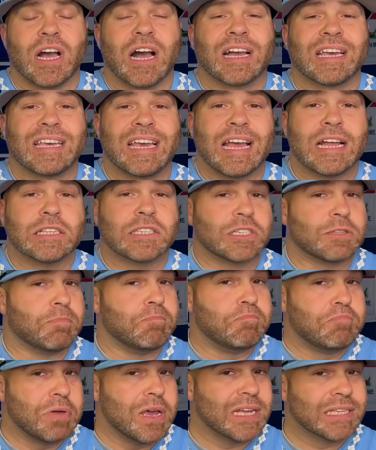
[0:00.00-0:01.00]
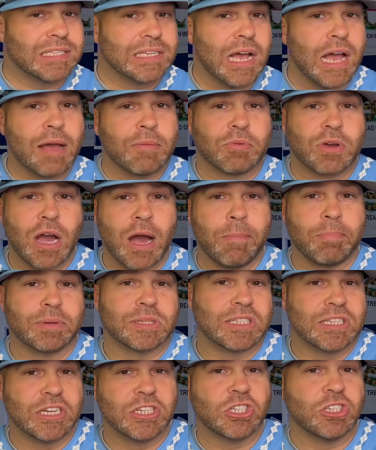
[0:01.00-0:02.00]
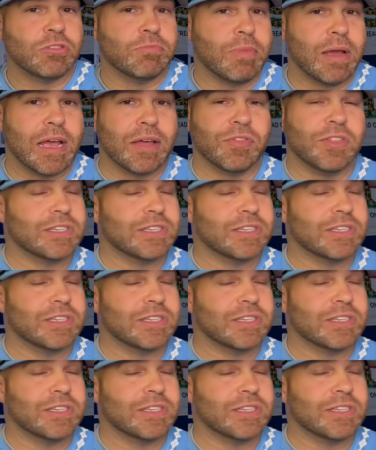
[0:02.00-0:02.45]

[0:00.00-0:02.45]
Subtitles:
against big-time competition, man.